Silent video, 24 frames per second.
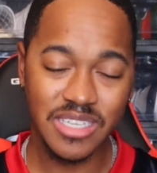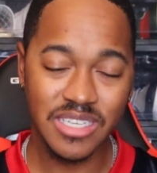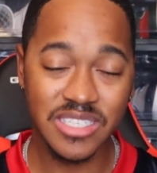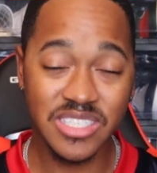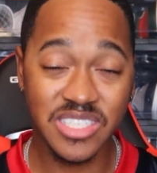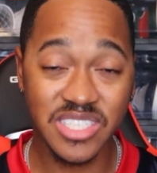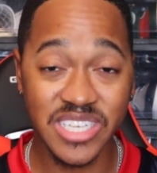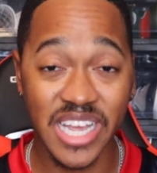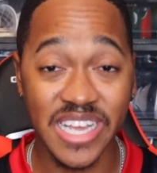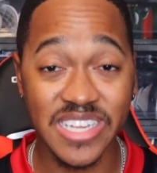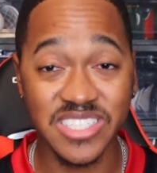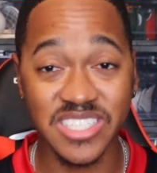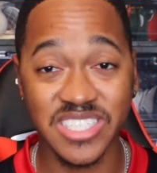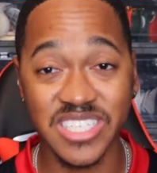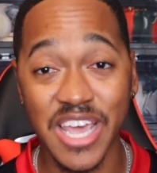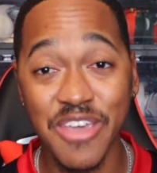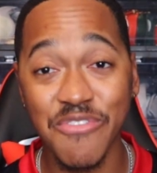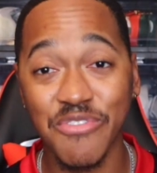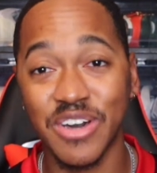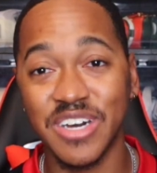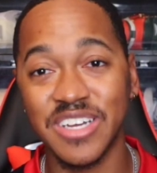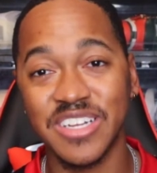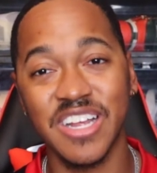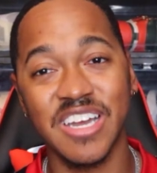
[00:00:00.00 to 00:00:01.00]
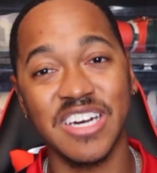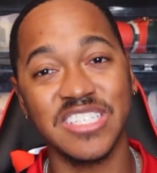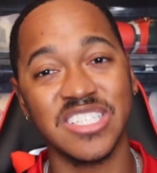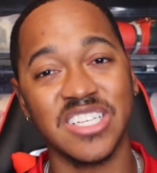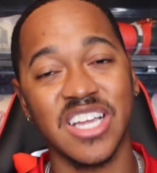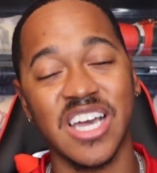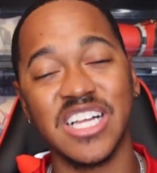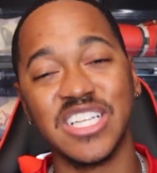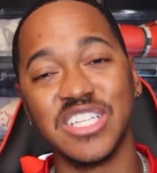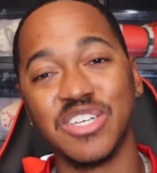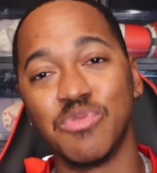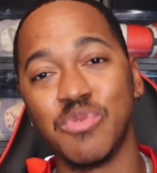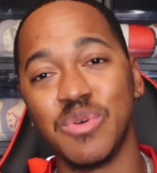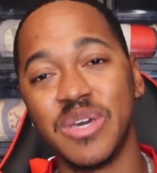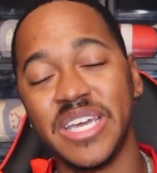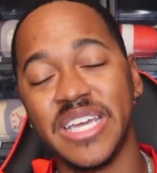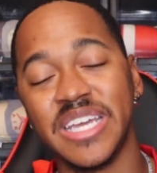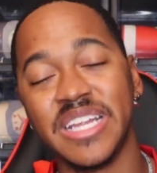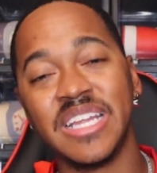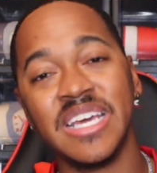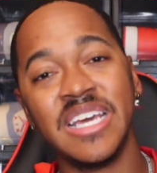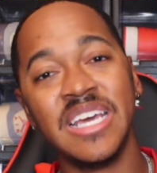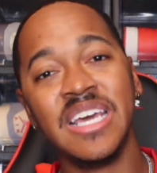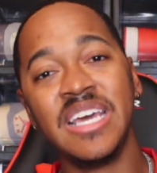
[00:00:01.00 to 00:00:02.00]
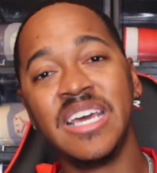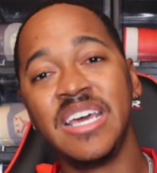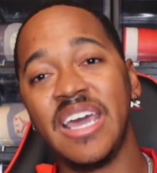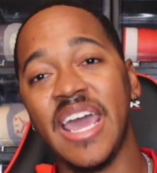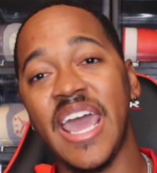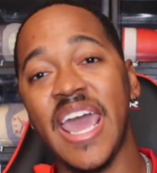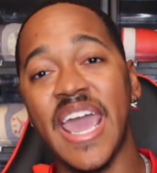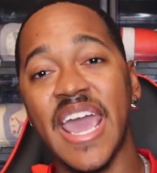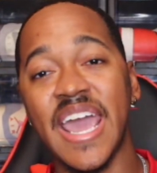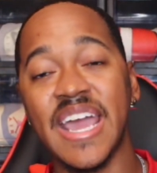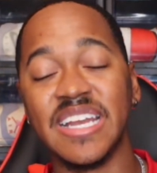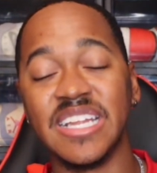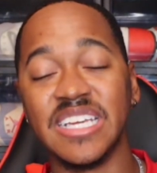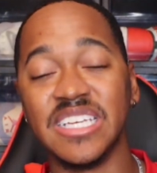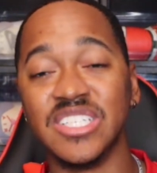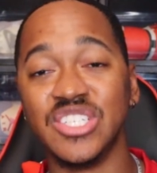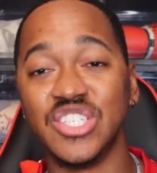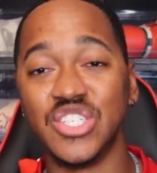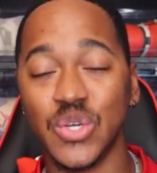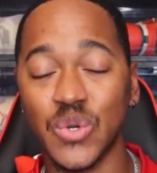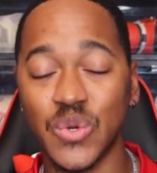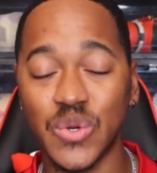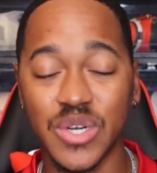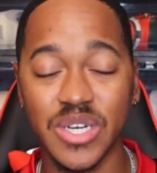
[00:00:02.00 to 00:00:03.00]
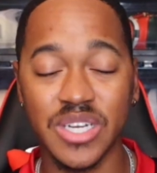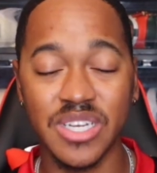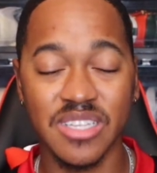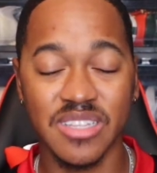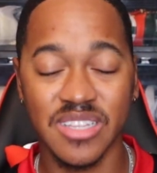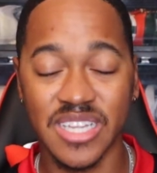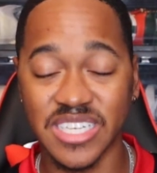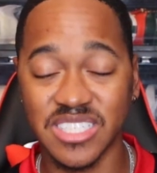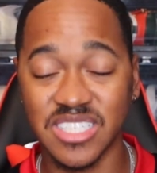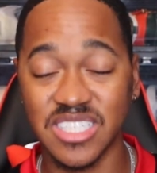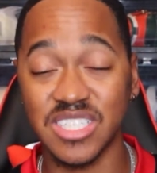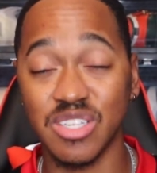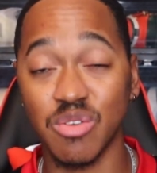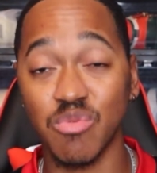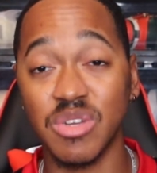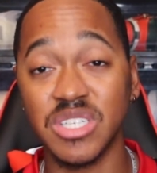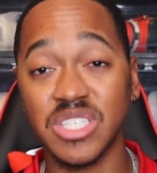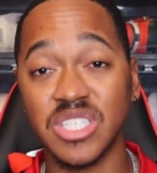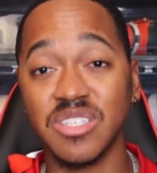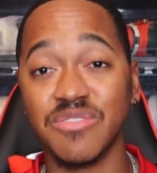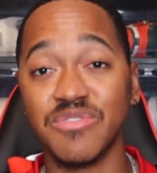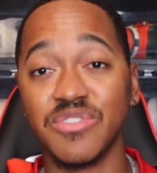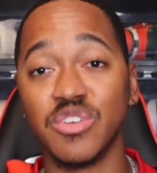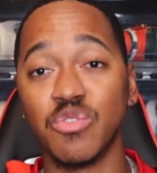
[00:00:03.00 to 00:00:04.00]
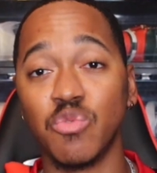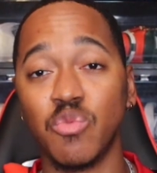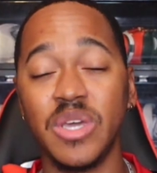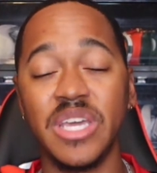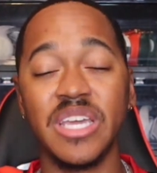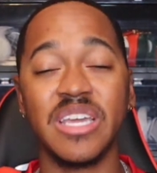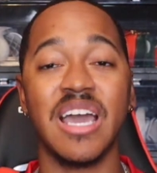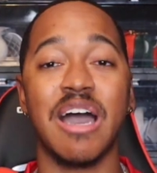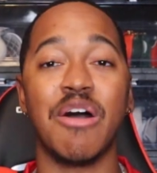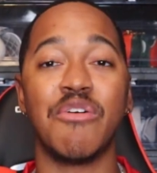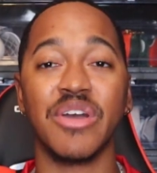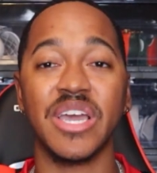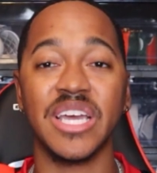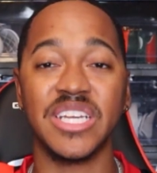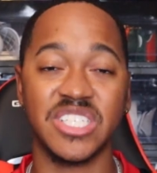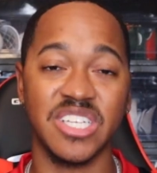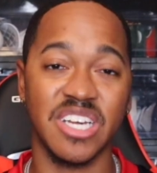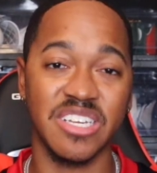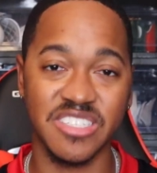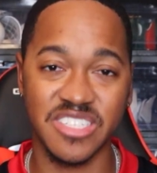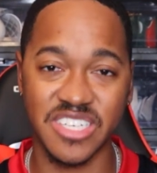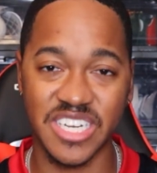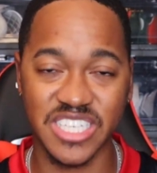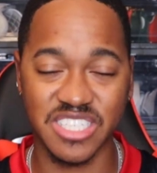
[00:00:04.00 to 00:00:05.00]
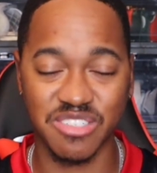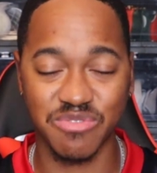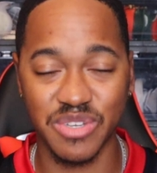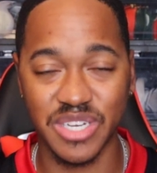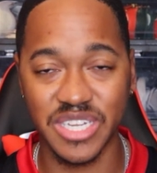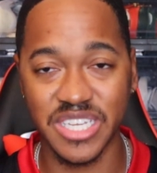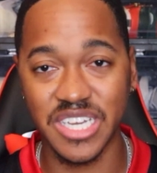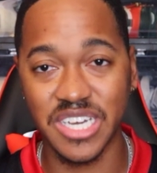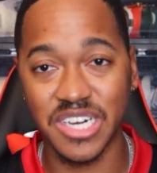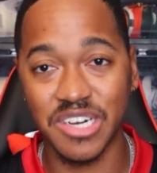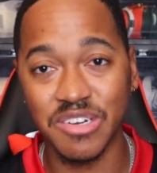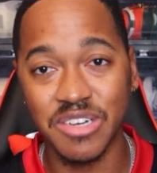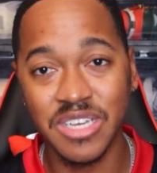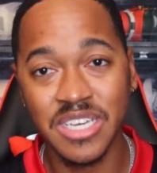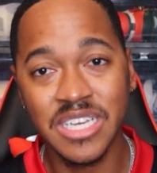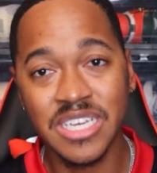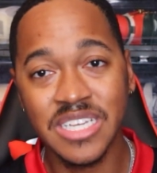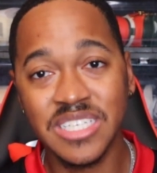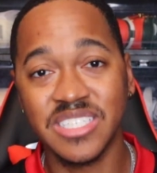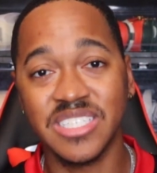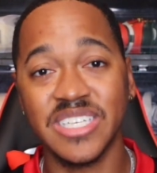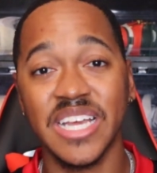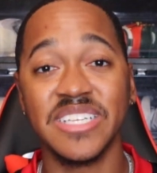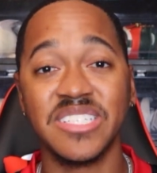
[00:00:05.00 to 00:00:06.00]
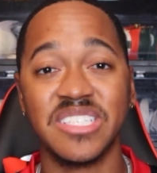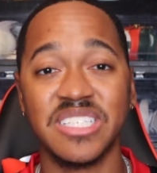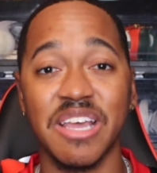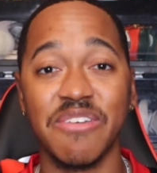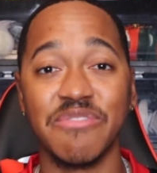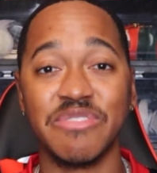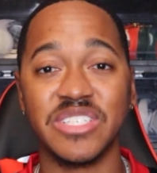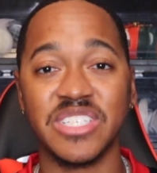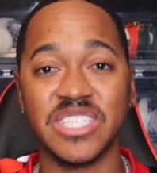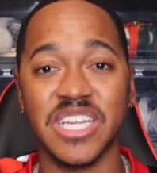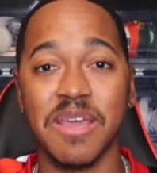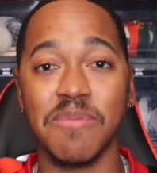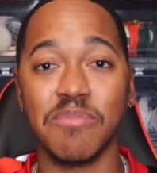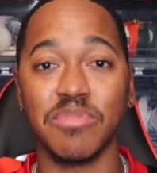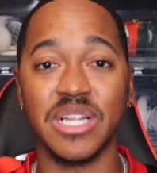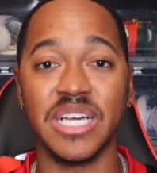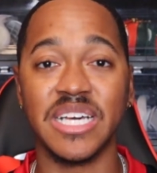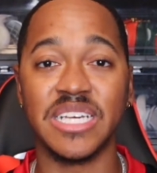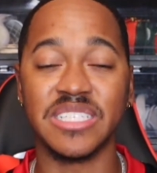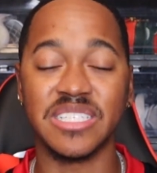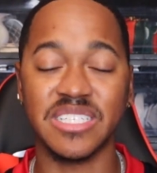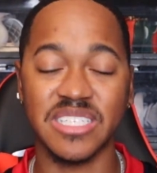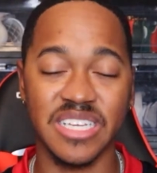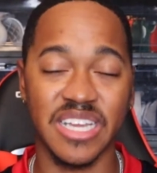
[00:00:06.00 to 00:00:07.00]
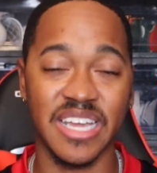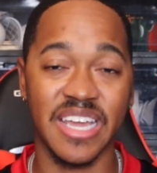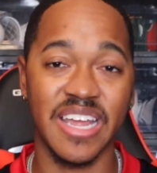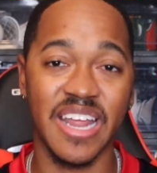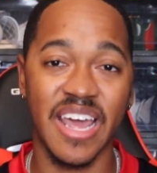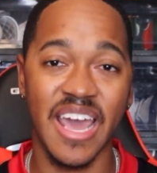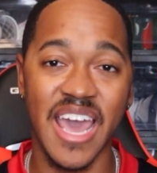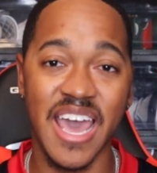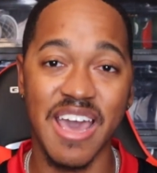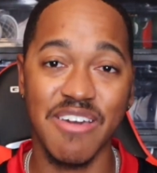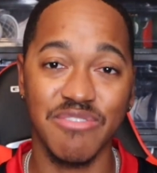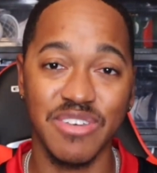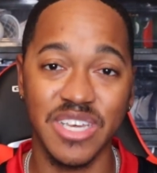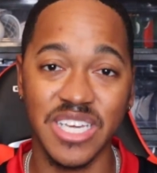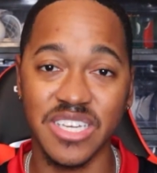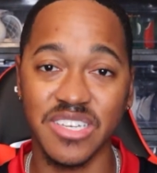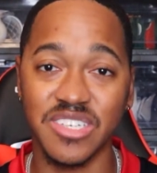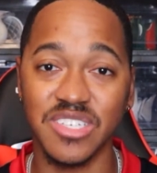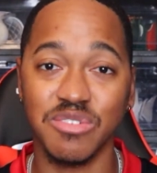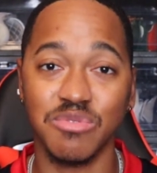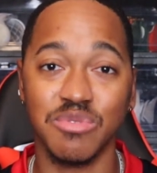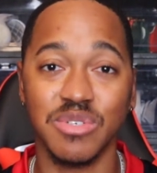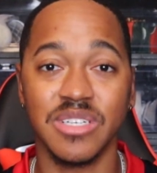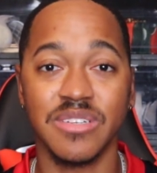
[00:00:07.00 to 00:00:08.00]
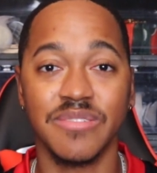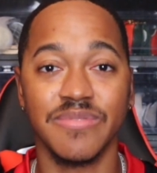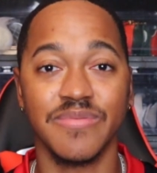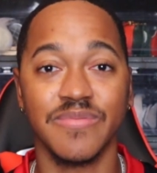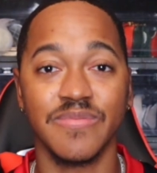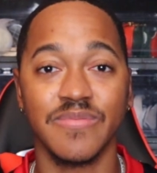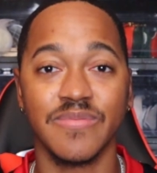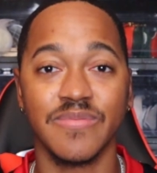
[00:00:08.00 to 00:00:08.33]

Stay safe on y'all's Halloween. And enjoy, like I said, the rest of your week. I will catch y'all in the next video. Stay safe and stay blessed, and have a good one.